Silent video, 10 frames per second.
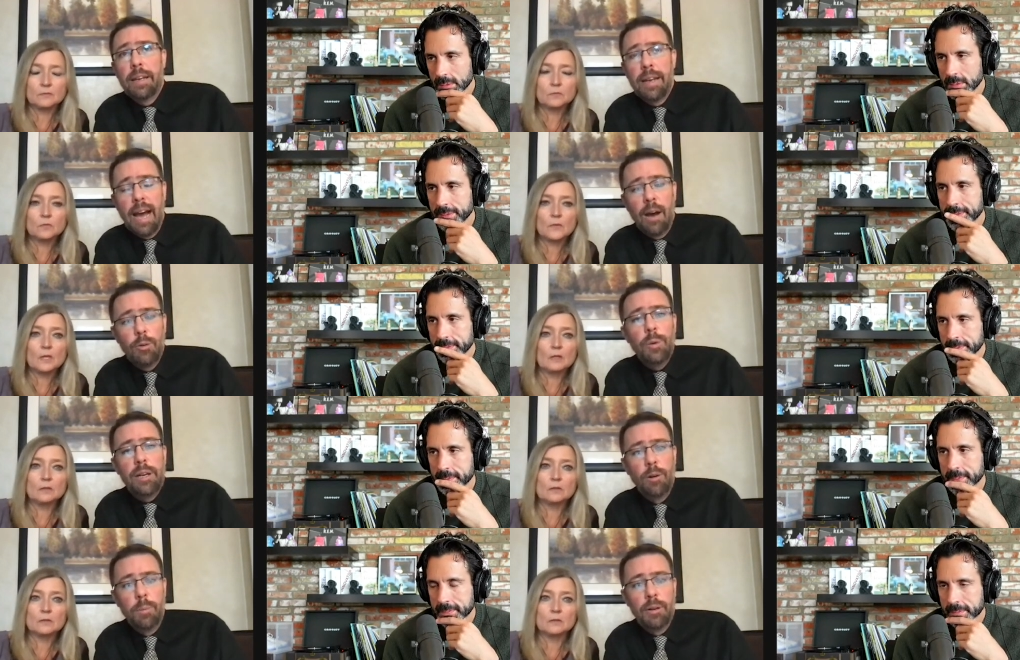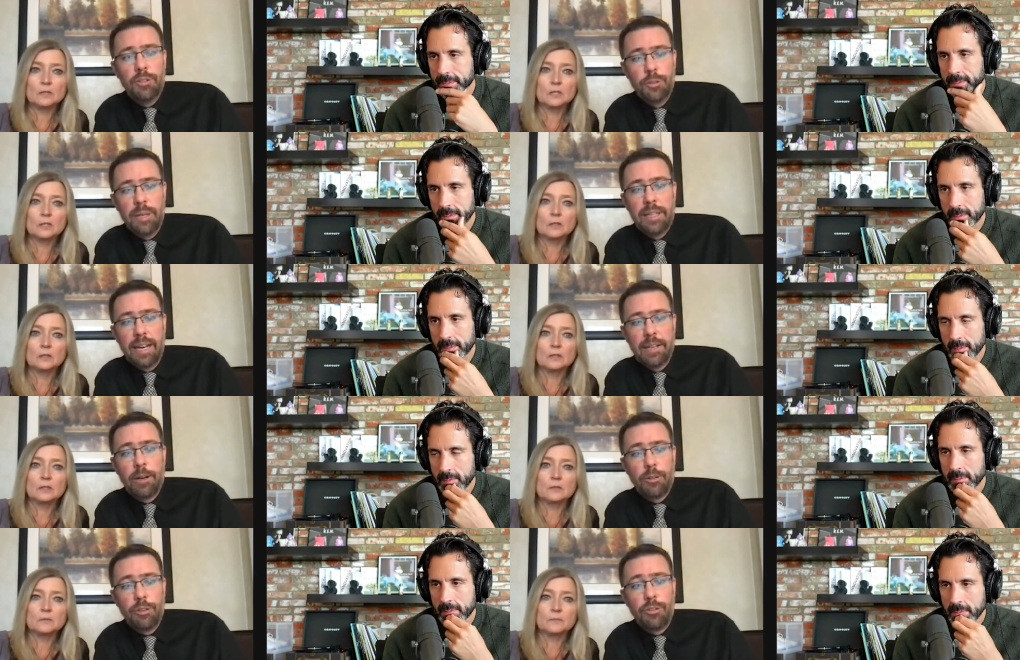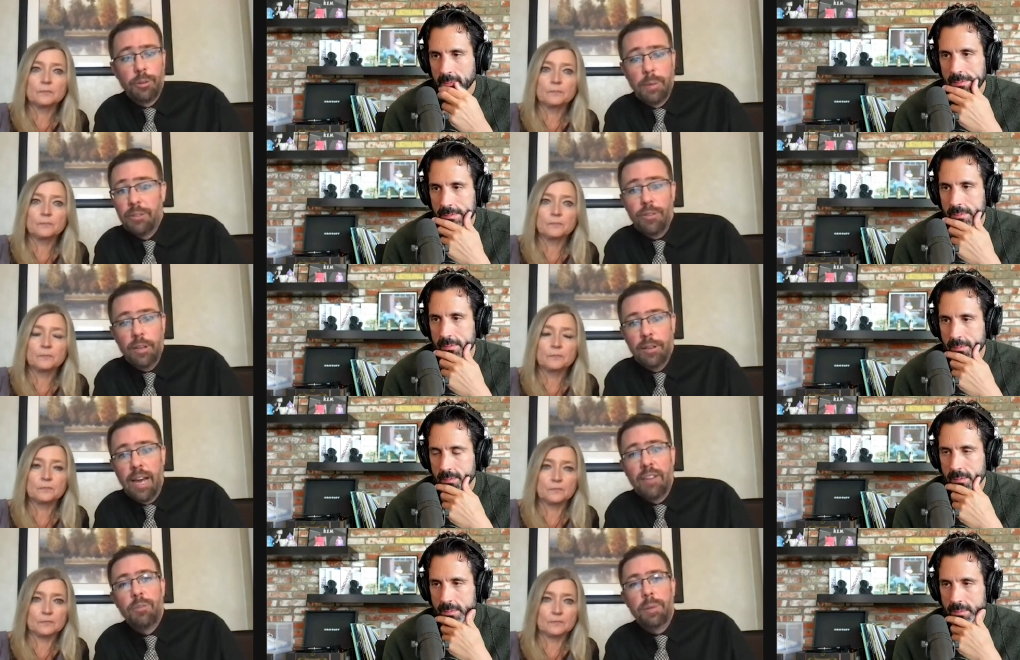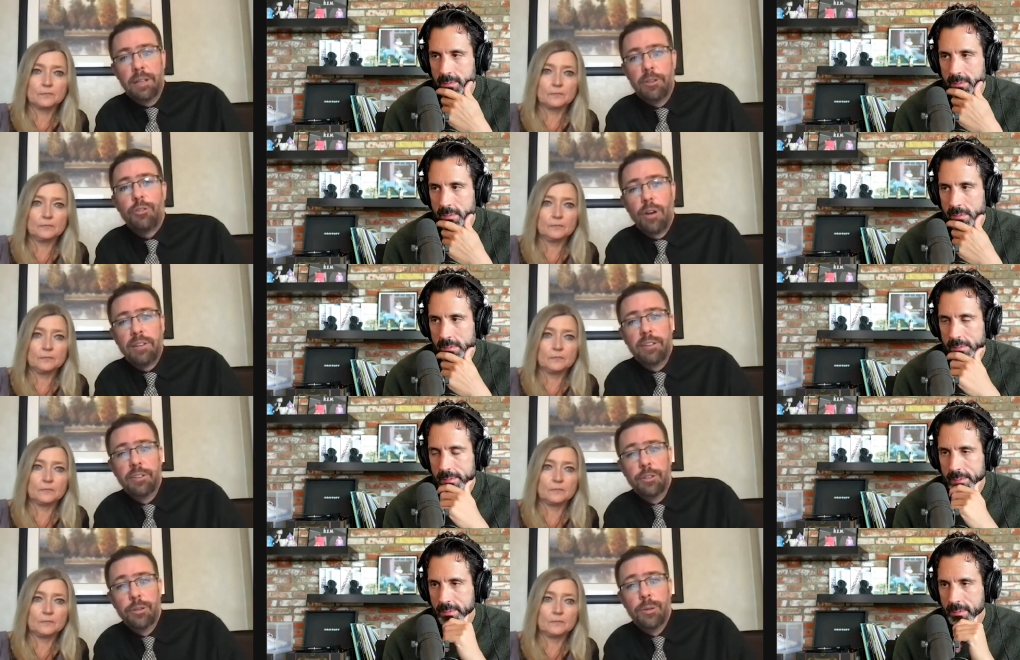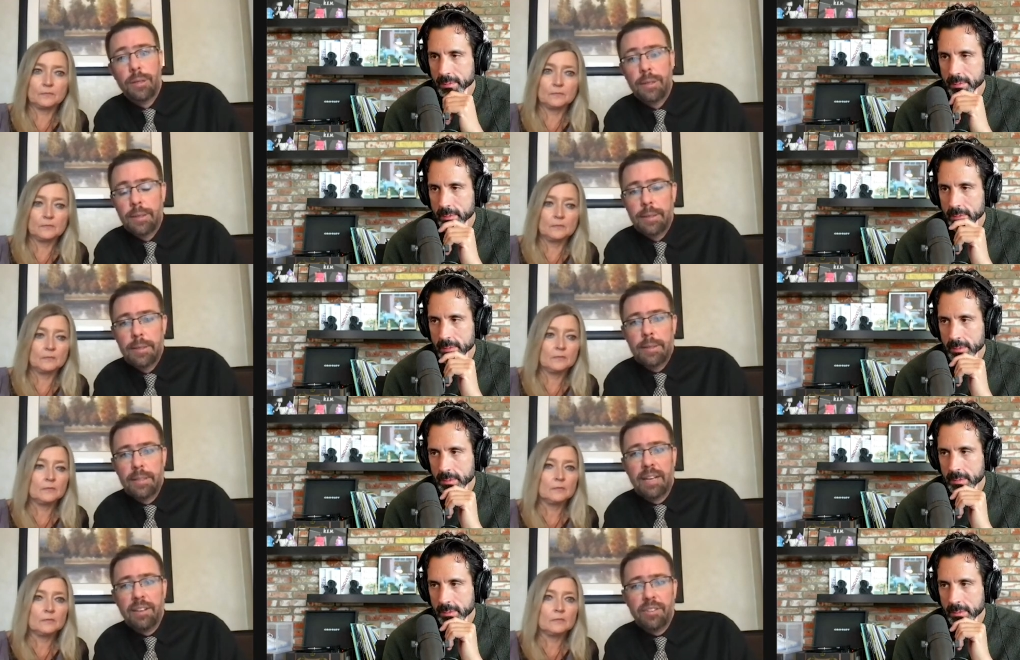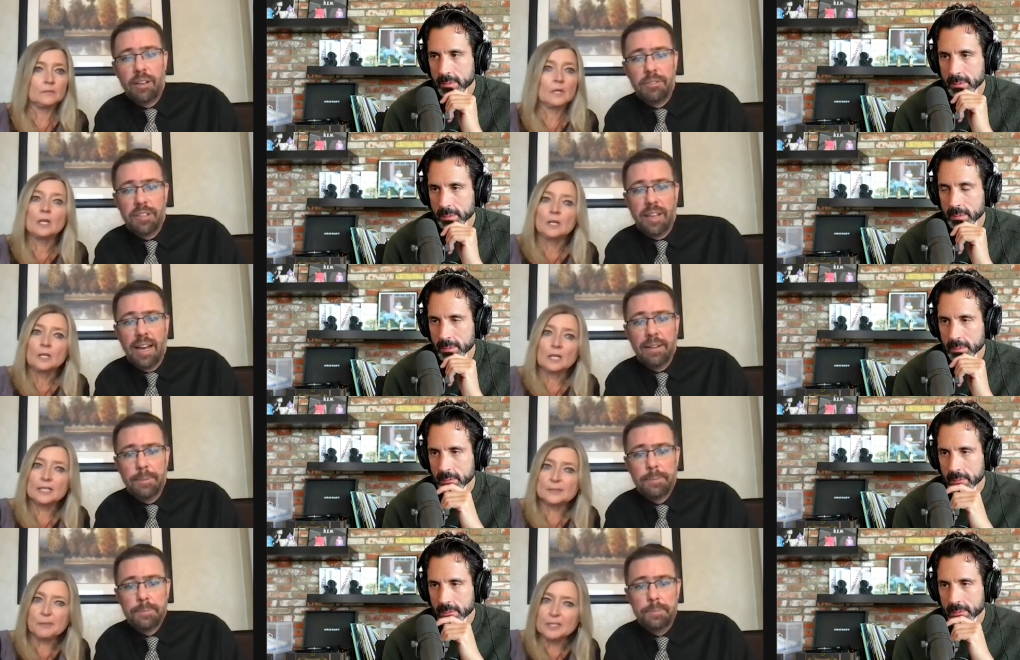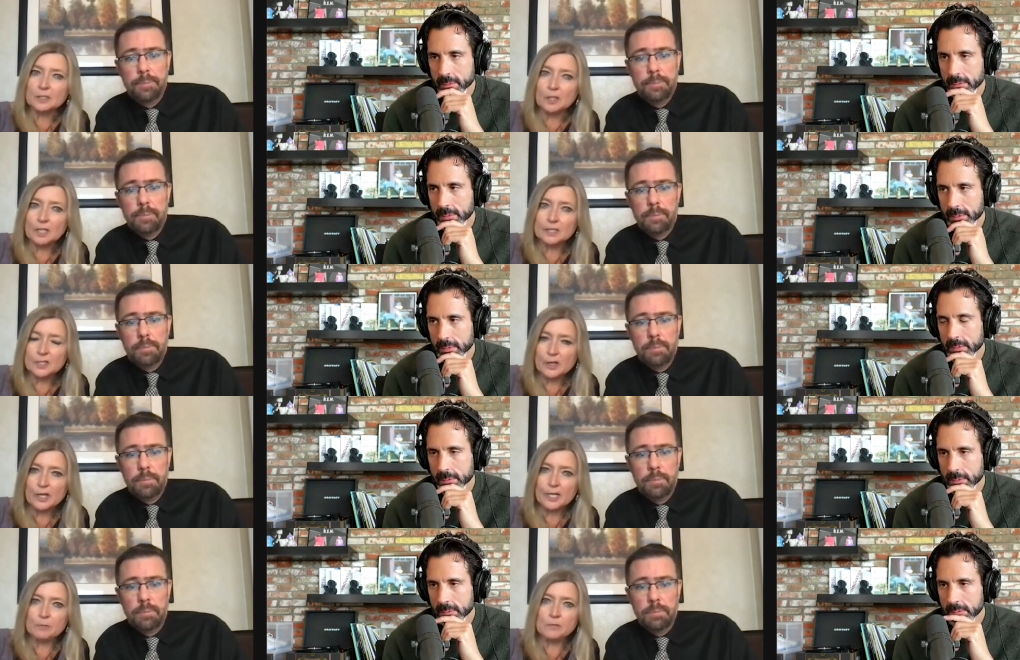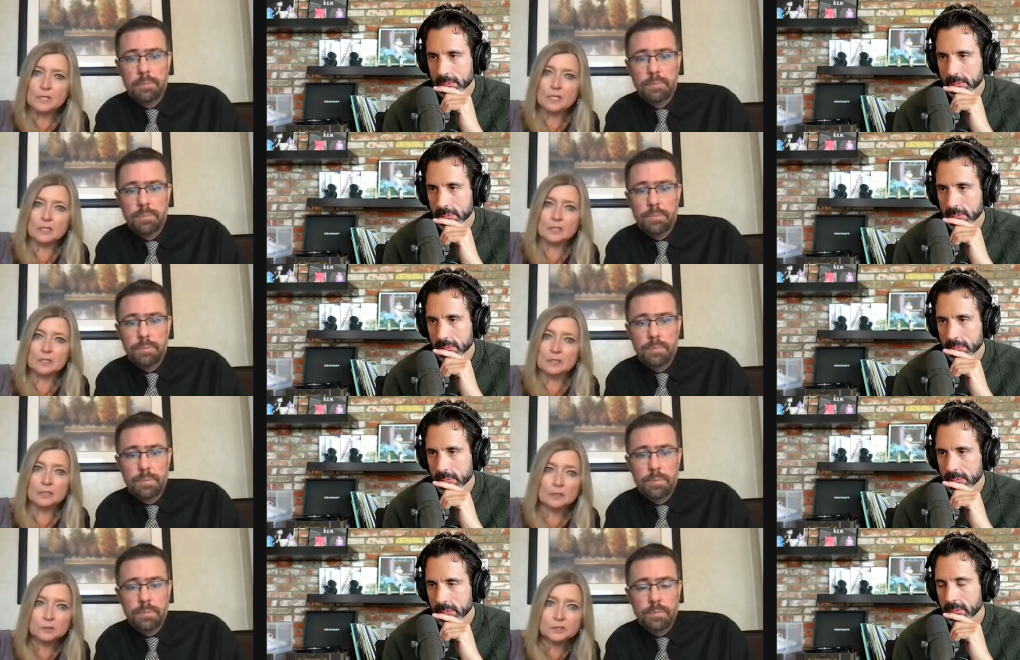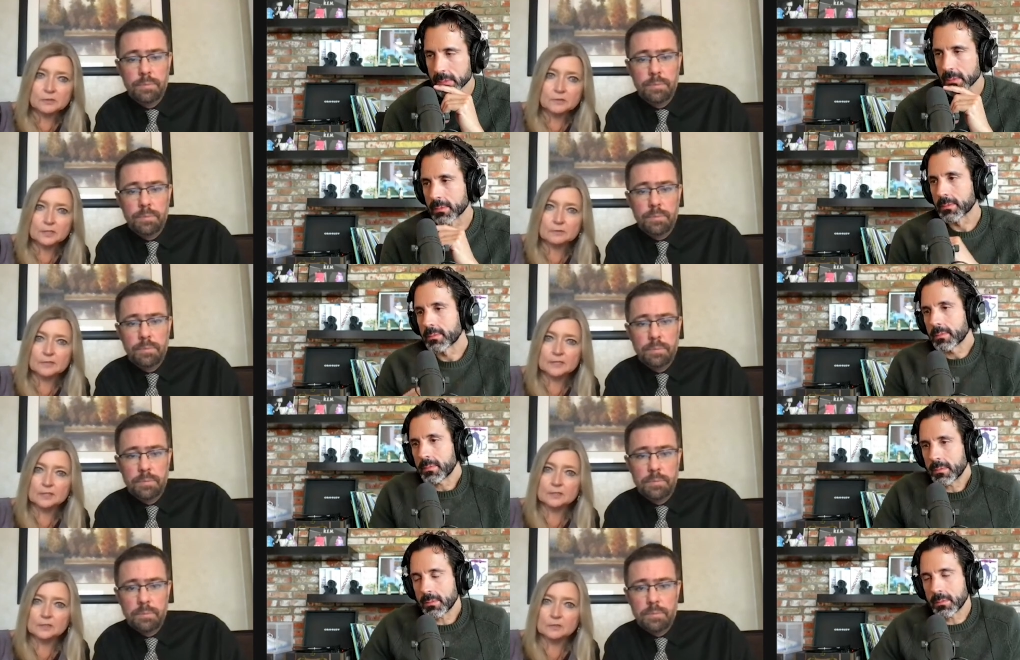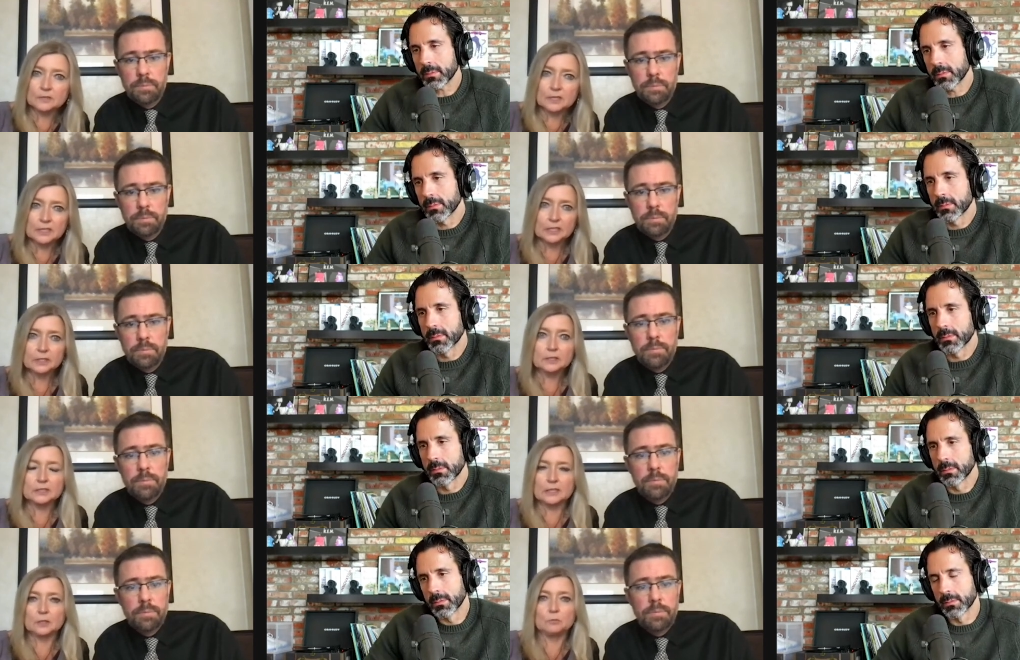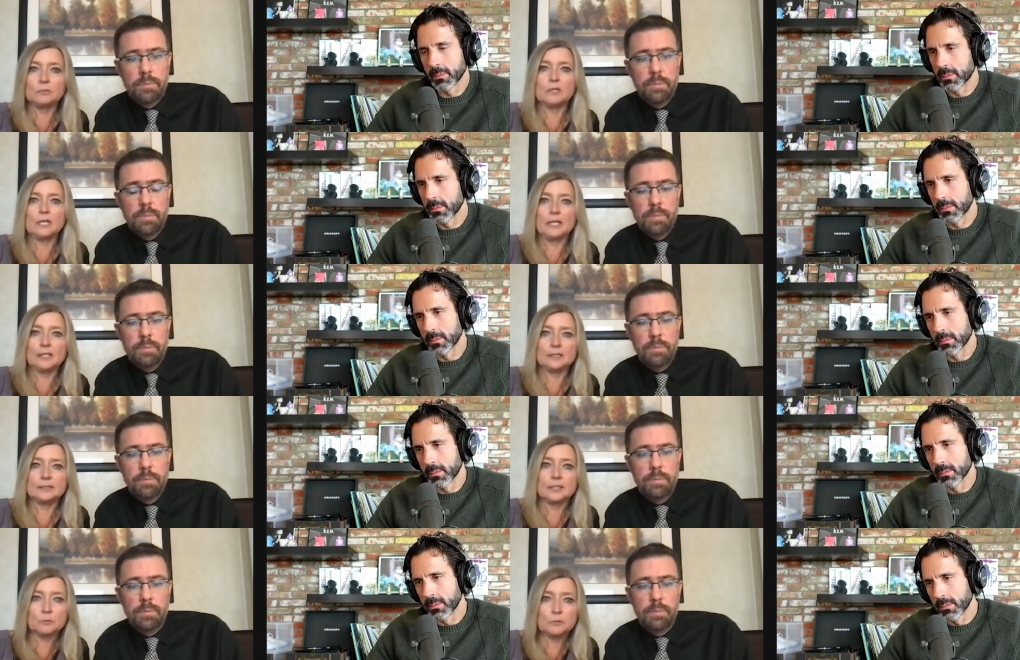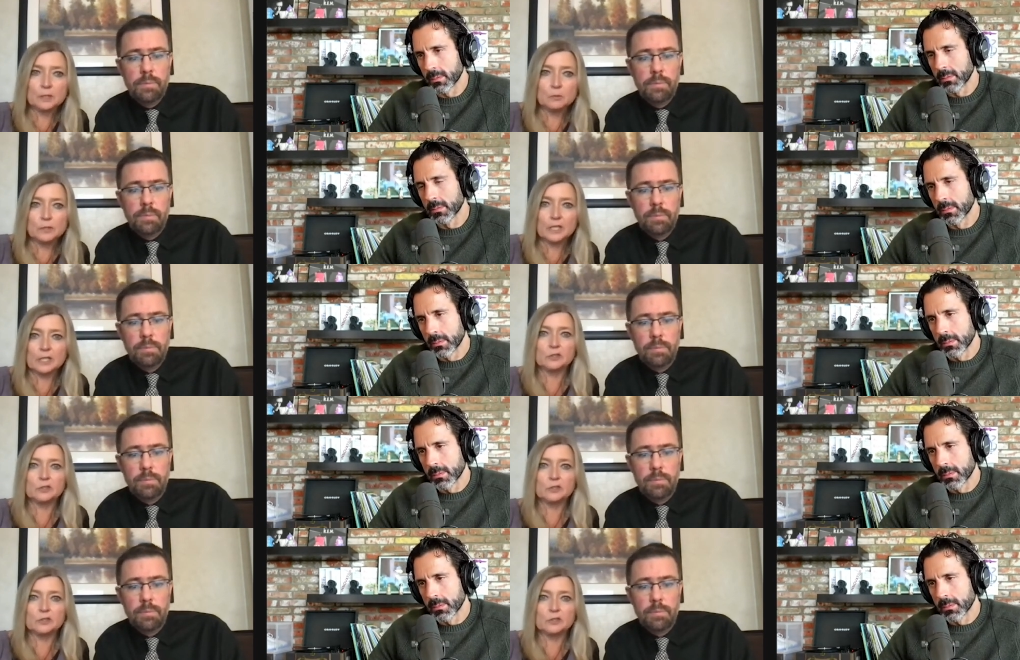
Speaker 1: and how do we go about doing that in our system? It's it hasn't been constructed to lend itself to that.
Speaker 2: I spent a lot of time in inclusive services over the years and and uh, really working